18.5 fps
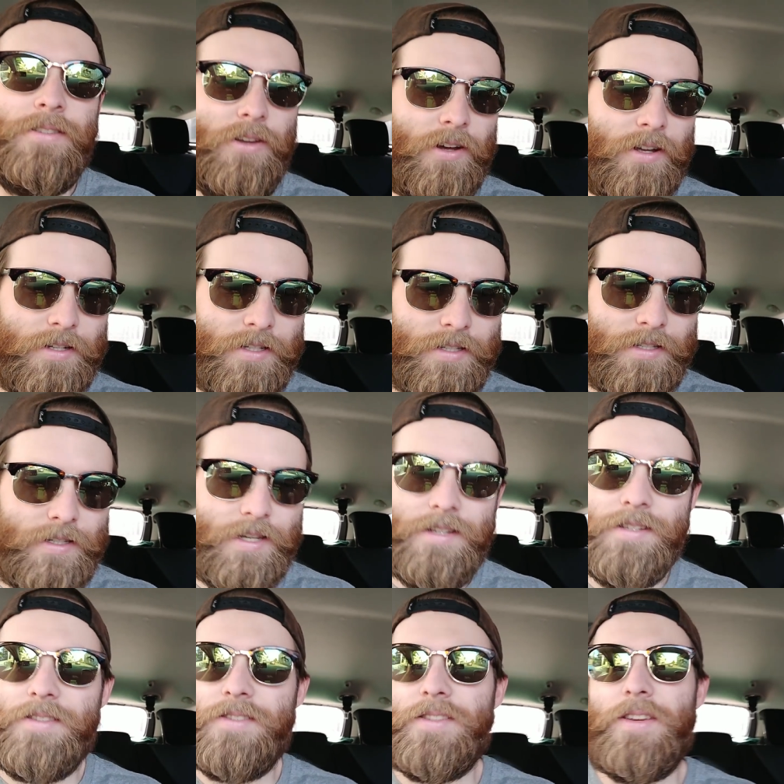not
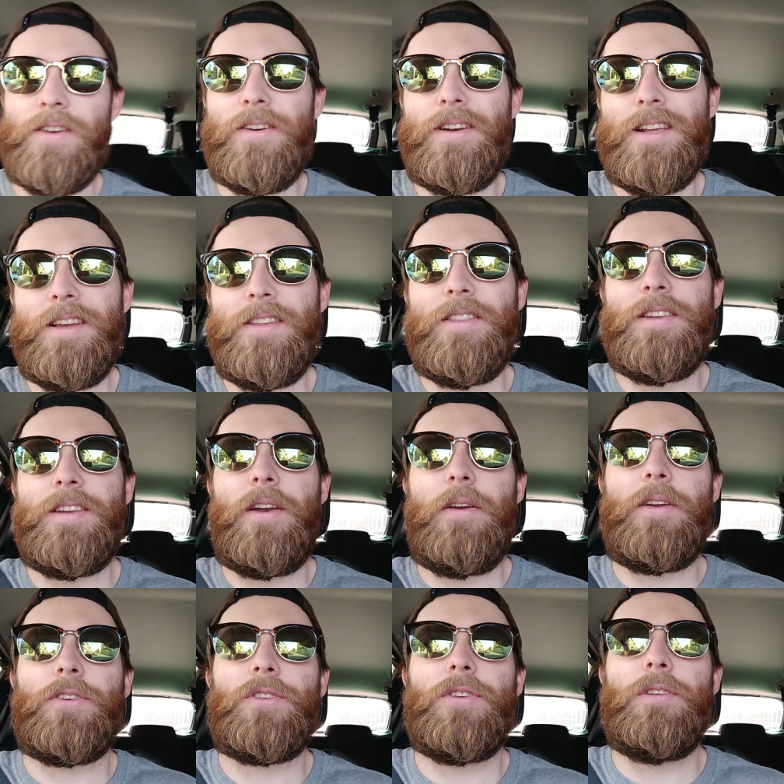necessarily in the
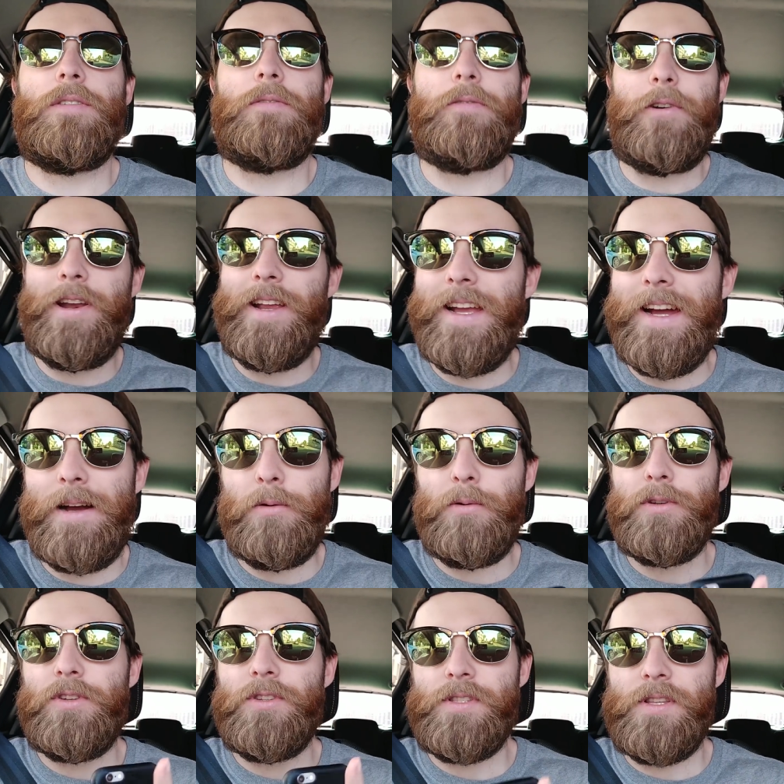direction of Riga,
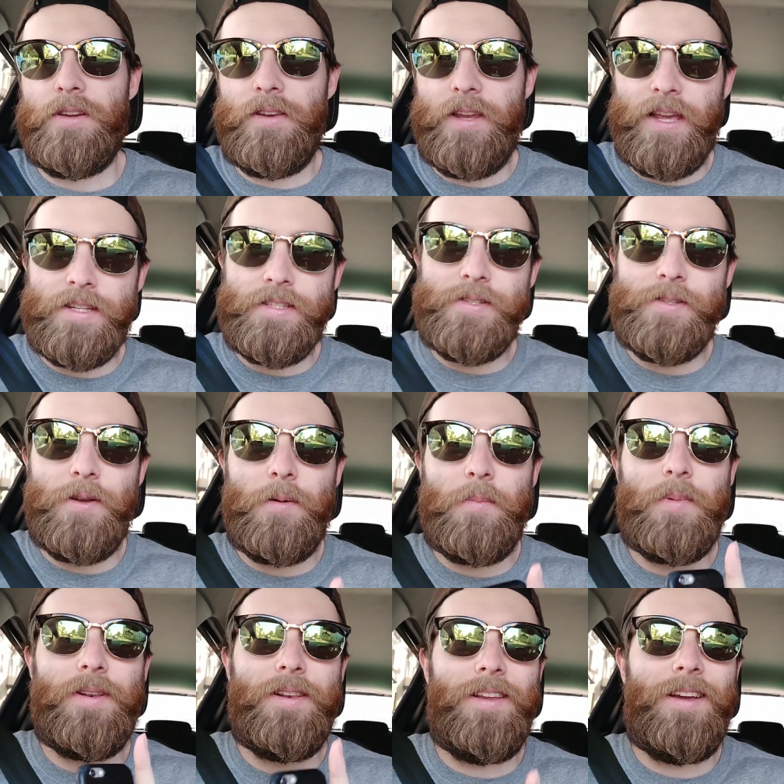which is our next
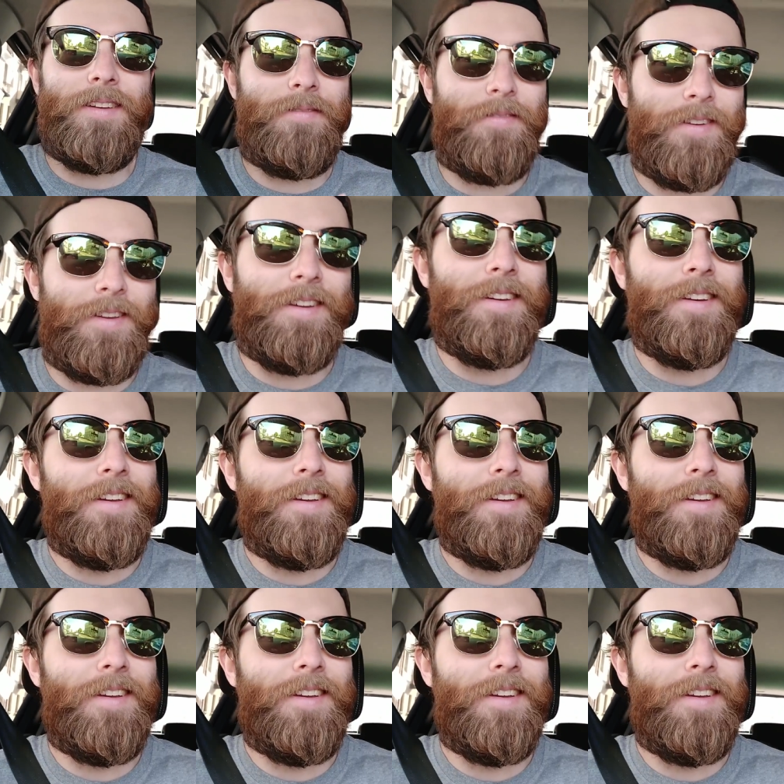stop in Latvia.